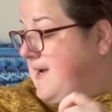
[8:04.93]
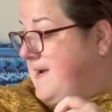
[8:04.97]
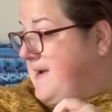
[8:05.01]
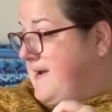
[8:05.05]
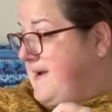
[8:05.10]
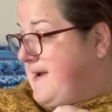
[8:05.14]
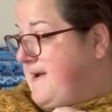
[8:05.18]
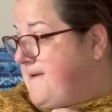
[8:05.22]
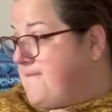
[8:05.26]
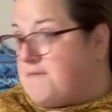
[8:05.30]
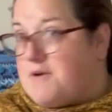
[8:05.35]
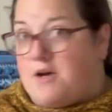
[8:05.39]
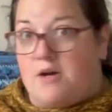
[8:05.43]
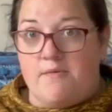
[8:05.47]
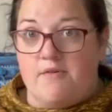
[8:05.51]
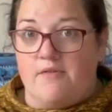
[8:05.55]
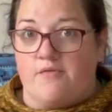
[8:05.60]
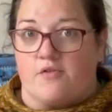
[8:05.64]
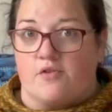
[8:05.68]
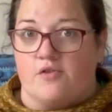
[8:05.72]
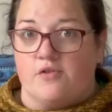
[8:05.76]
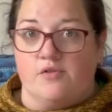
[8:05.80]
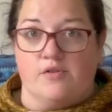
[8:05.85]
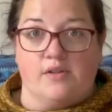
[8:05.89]
But
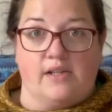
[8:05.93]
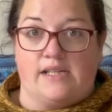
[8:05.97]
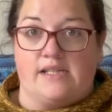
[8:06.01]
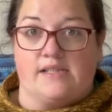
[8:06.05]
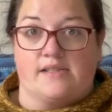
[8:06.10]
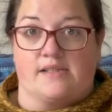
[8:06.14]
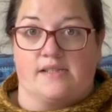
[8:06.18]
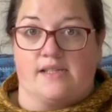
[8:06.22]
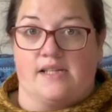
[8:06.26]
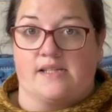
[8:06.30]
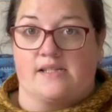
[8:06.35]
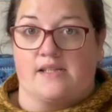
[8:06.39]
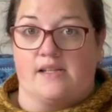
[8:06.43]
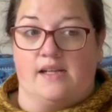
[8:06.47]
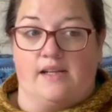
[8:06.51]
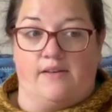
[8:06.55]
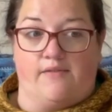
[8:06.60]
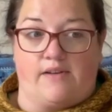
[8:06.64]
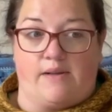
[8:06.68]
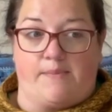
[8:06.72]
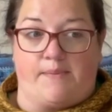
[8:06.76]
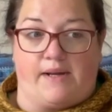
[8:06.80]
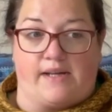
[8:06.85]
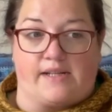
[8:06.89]
overall, it's a
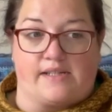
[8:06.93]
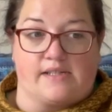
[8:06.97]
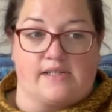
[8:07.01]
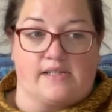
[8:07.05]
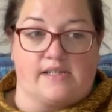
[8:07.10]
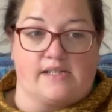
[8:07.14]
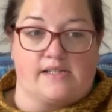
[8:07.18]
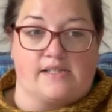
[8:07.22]
lovely pattern.